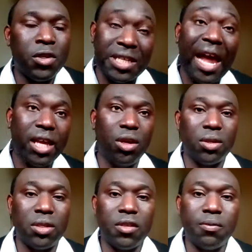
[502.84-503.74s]

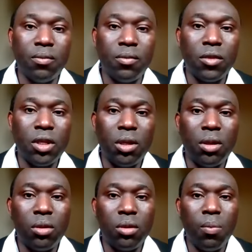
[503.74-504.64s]
Zacchaeus.
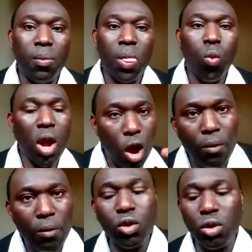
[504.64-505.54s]
We
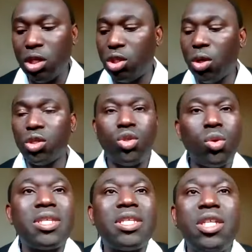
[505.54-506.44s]
come to the church
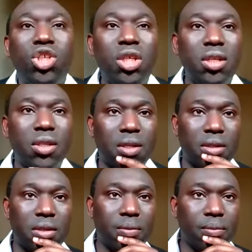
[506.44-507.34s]
to see
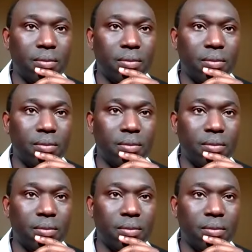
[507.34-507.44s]
Jesus.